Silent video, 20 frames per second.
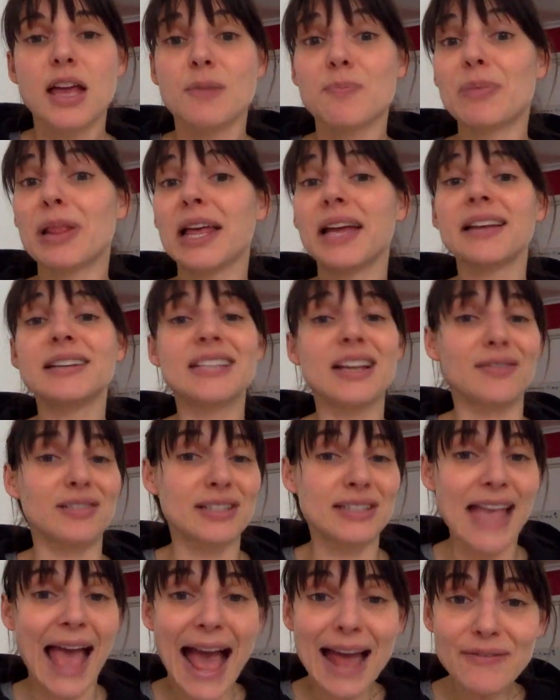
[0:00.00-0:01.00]
playing
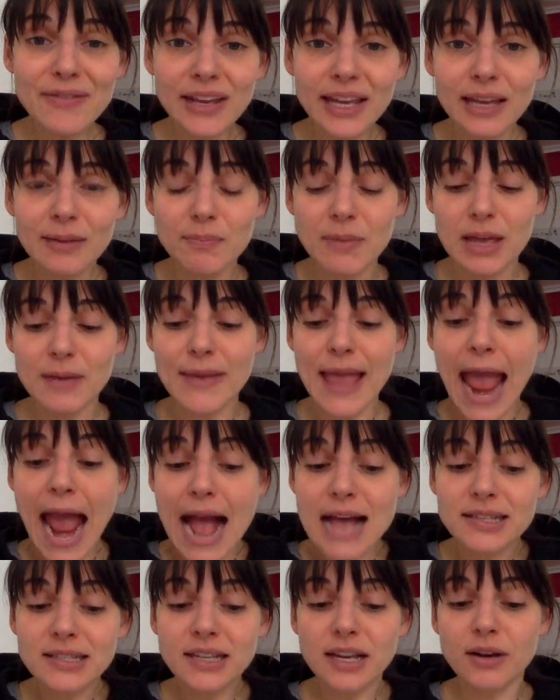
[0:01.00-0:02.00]
devil's advocate, maybe
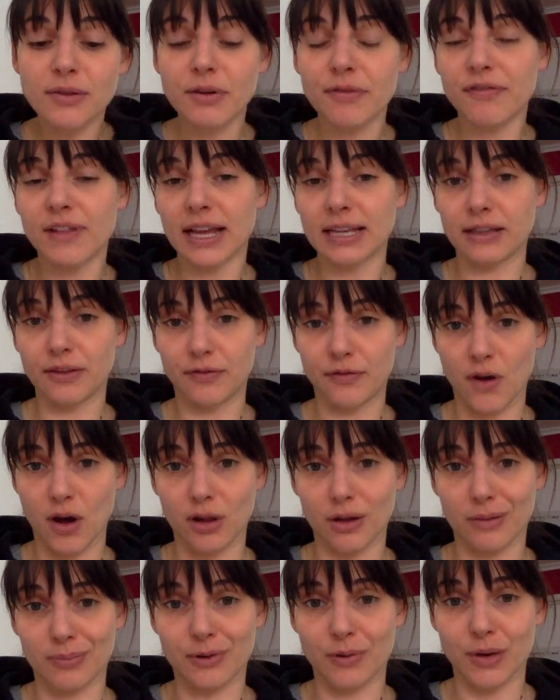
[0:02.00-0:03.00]
asking reflective
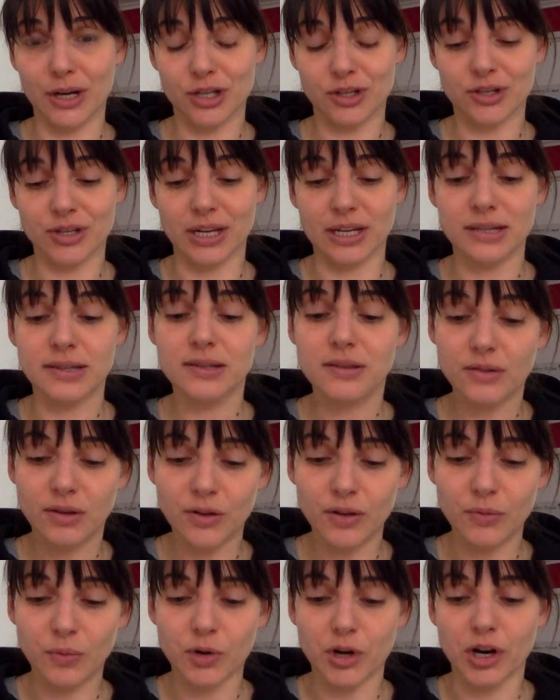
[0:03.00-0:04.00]
follow-up questions.
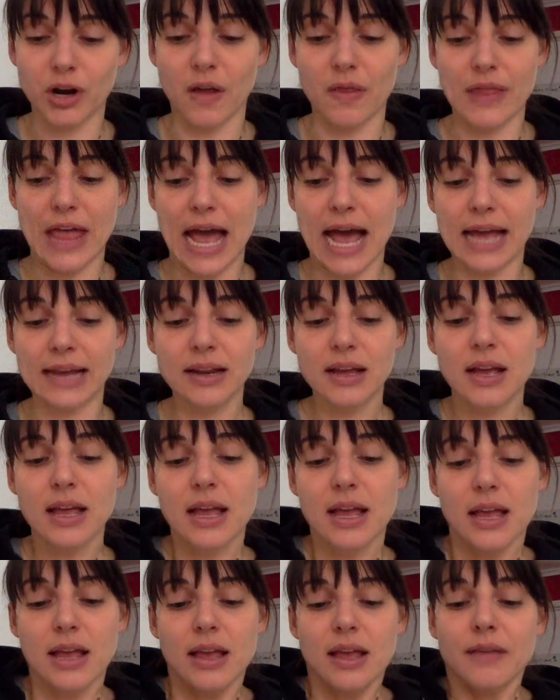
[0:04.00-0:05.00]
Good work on that.
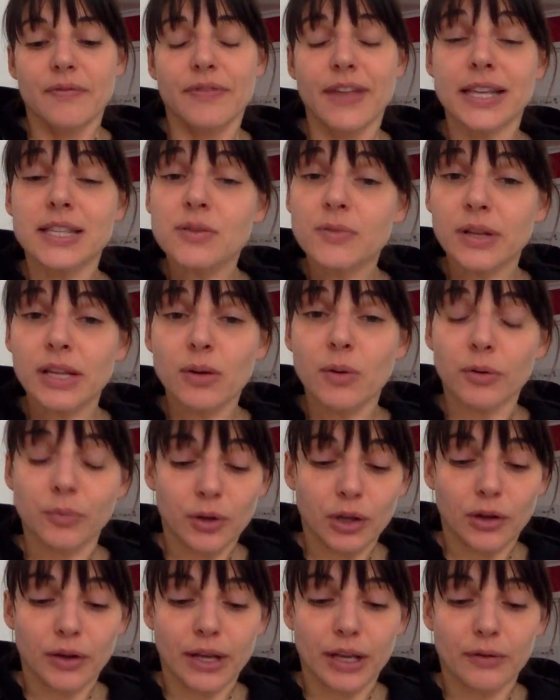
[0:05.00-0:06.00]
That's really what
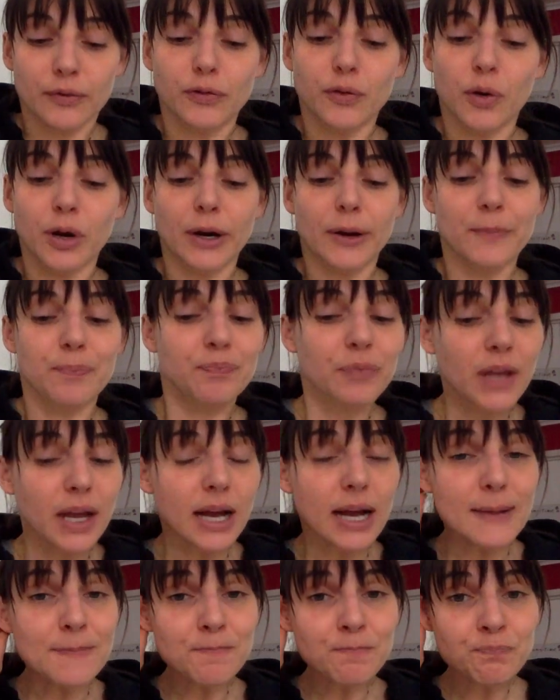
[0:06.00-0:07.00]
we're looking for.
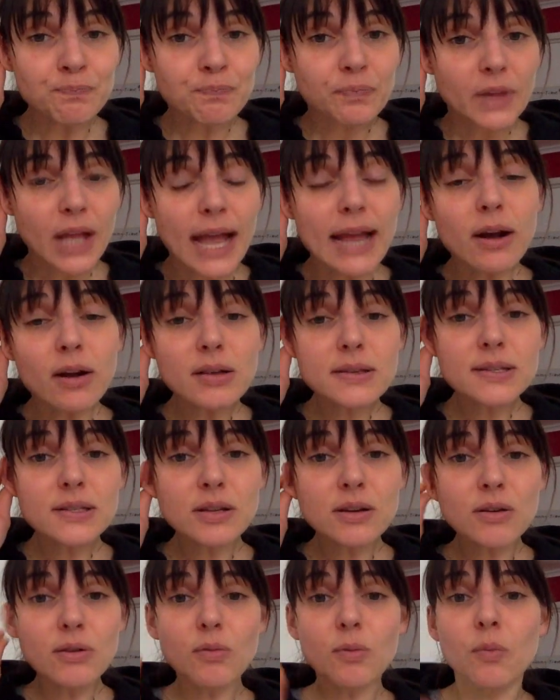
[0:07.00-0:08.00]
I
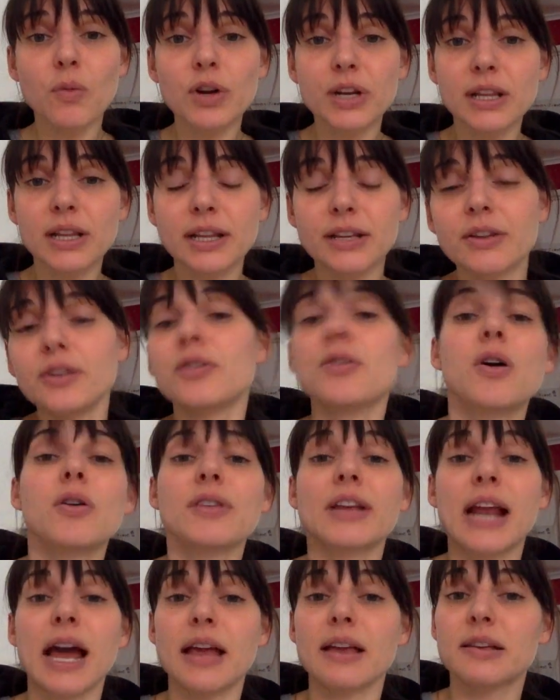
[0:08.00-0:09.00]
also want to let you know
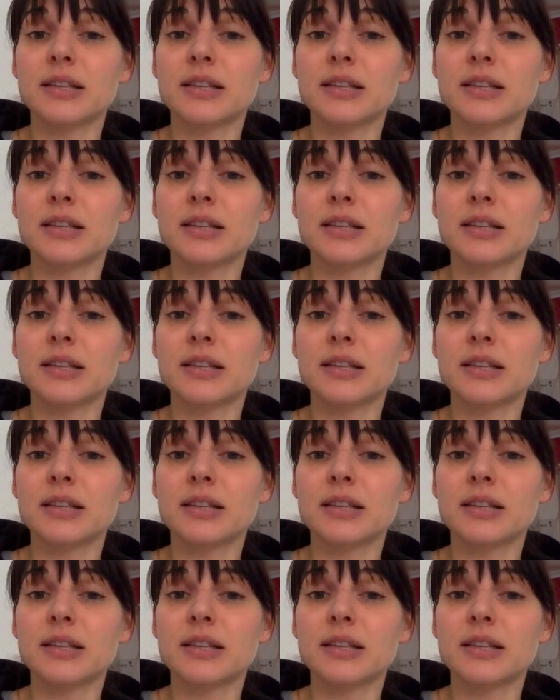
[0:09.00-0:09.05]
that I